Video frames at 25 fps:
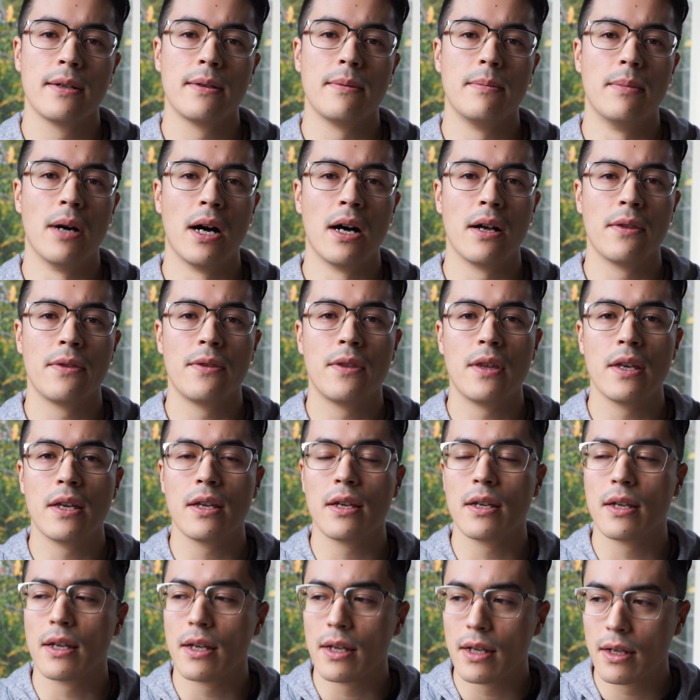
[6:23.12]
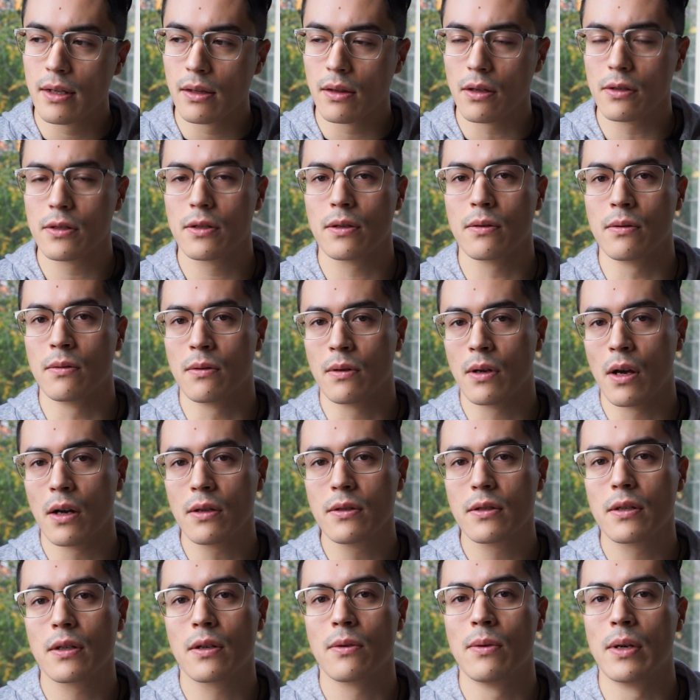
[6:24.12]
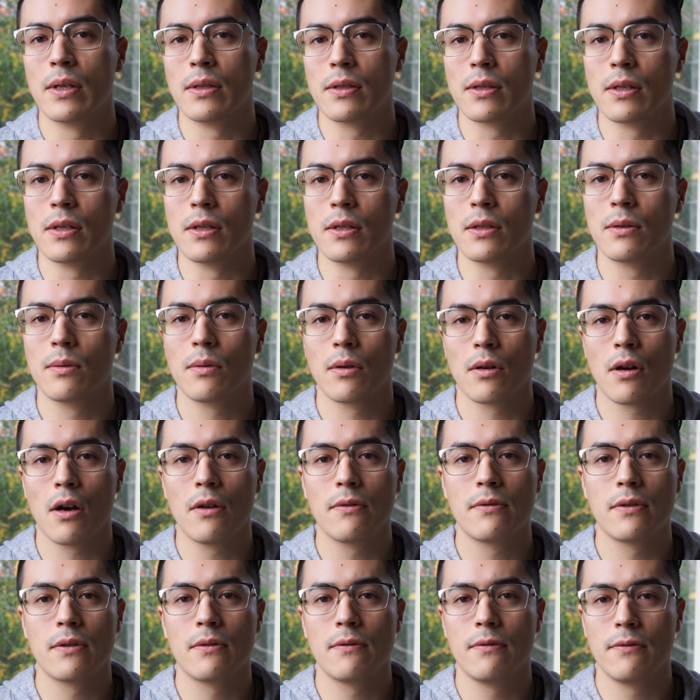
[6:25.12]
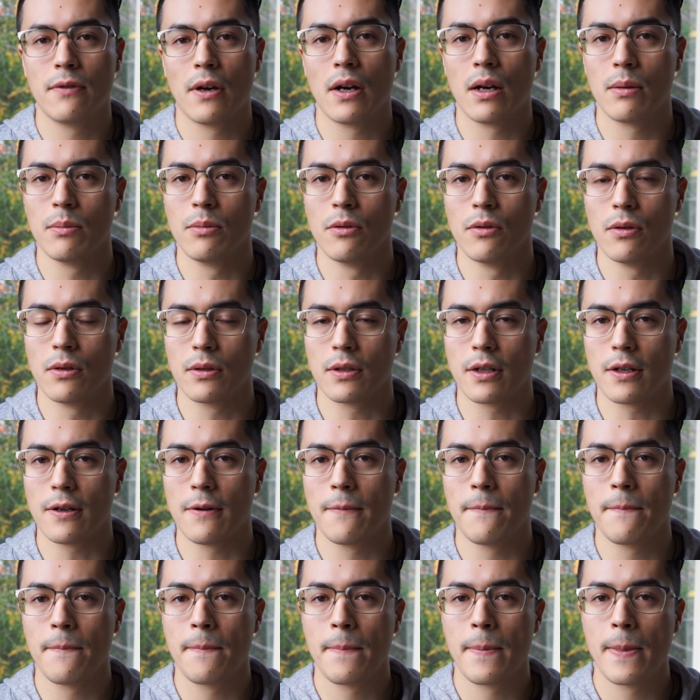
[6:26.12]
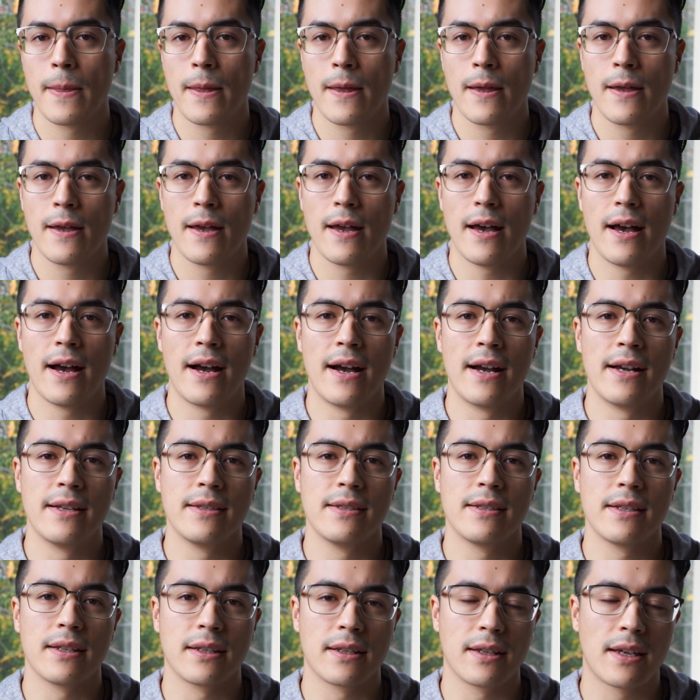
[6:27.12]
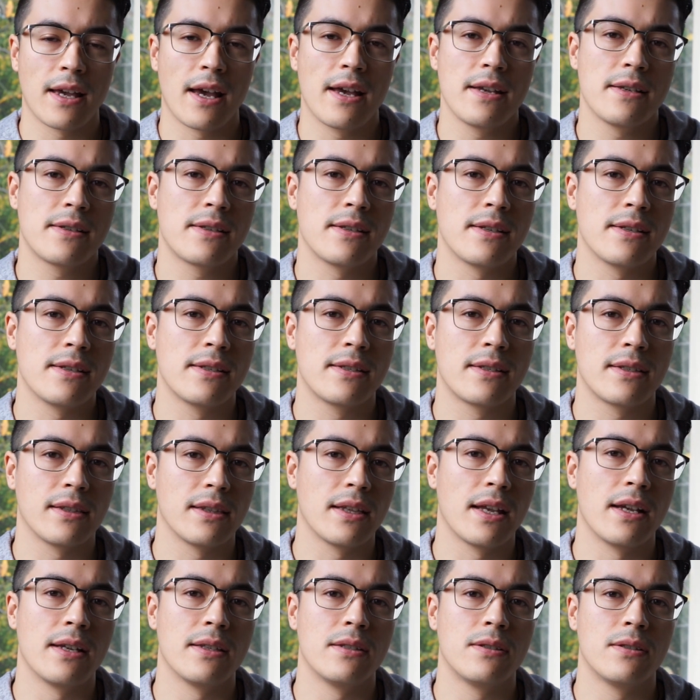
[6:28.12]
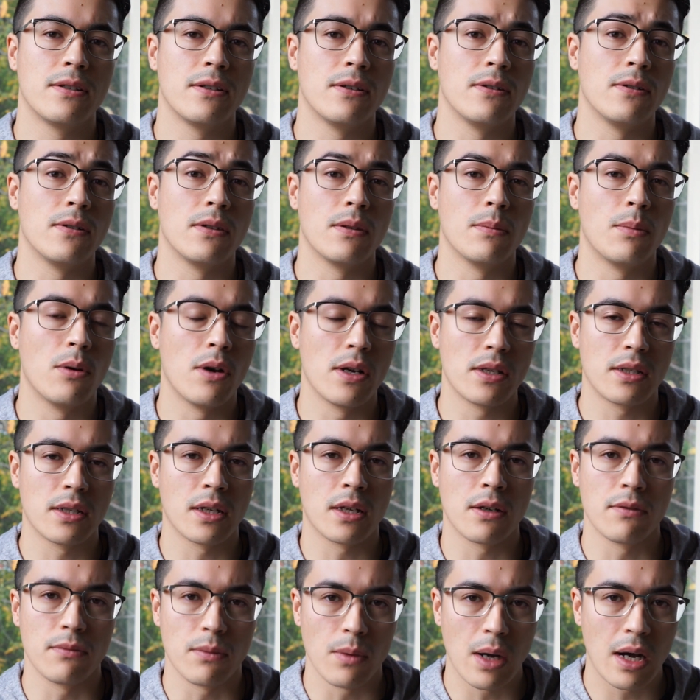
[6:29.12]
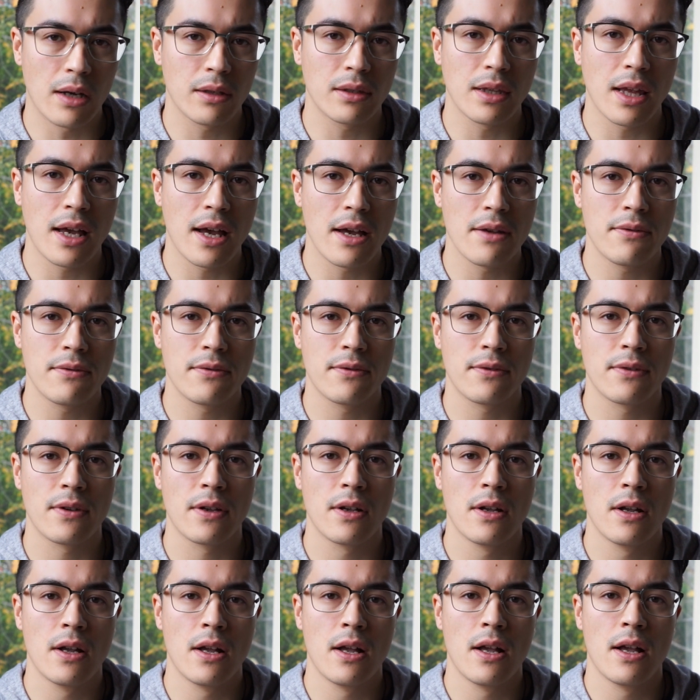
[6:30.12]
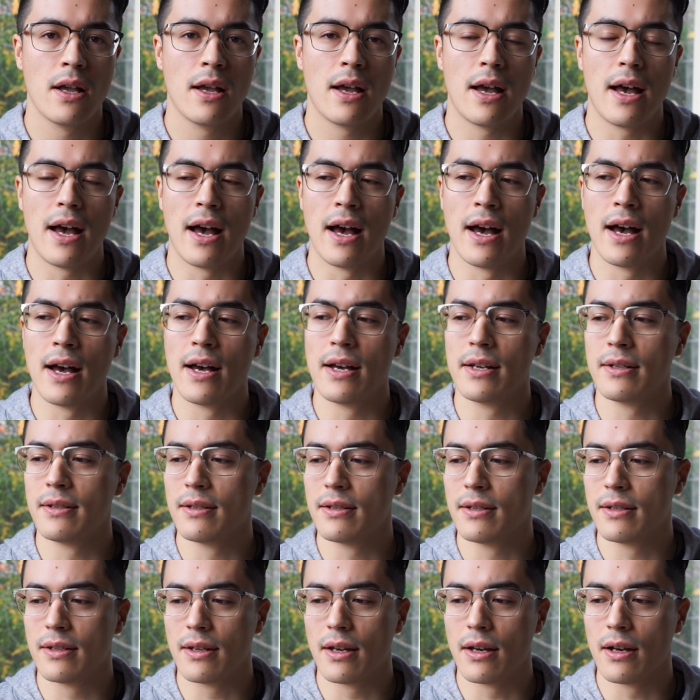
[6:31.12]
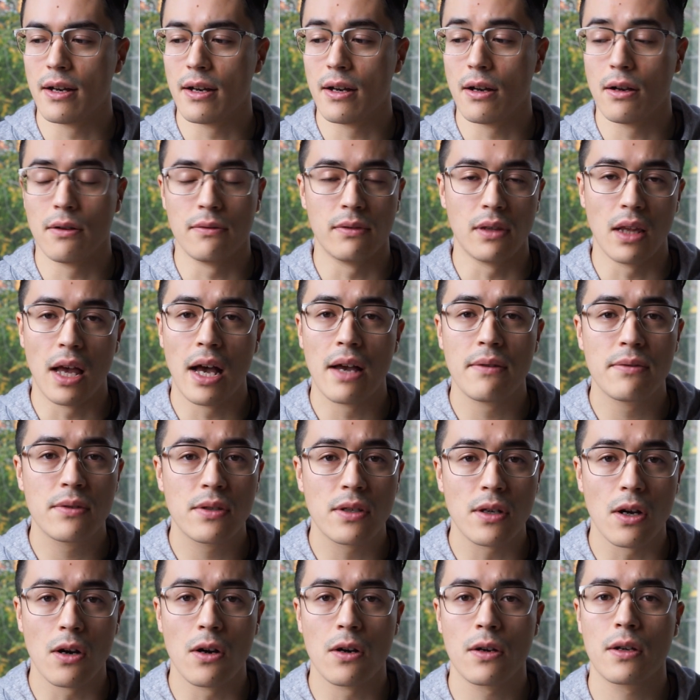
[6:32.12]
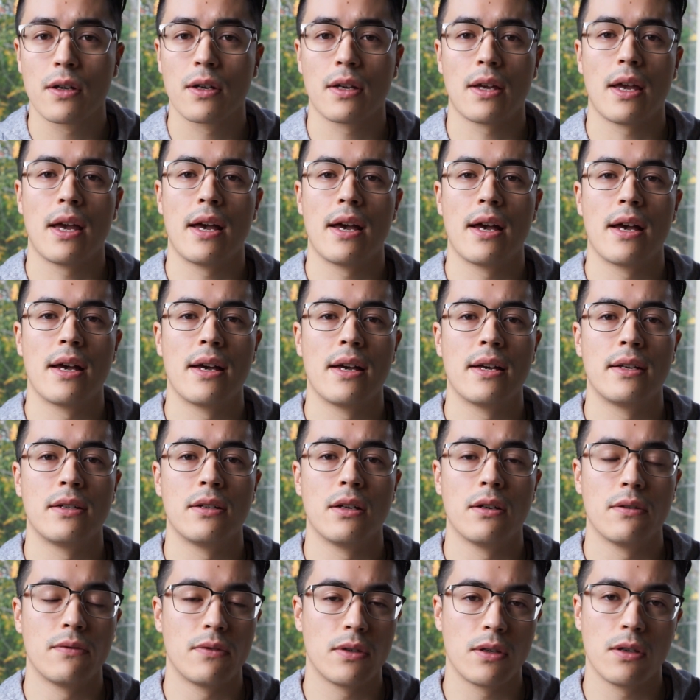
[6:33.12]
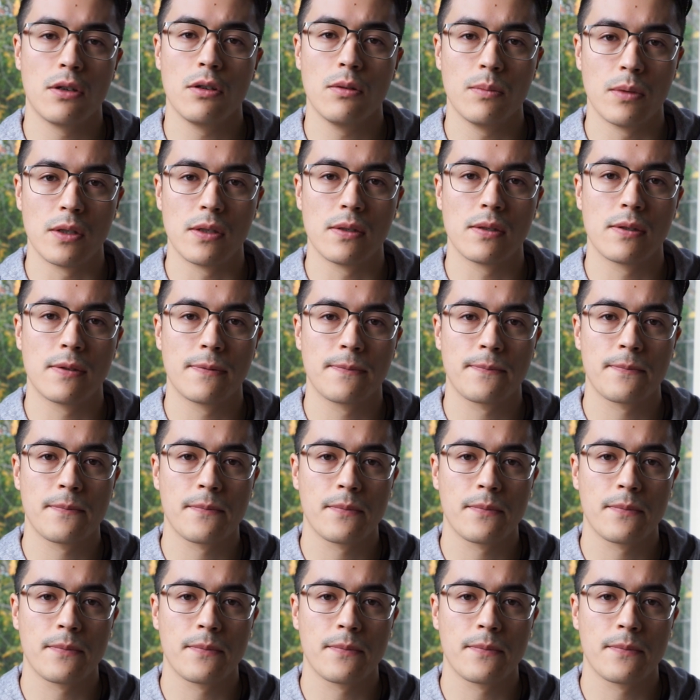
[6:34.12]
But the ecological consequences were often far broader, and in cases led to the poisoning of wildlife and of livestock and of humans.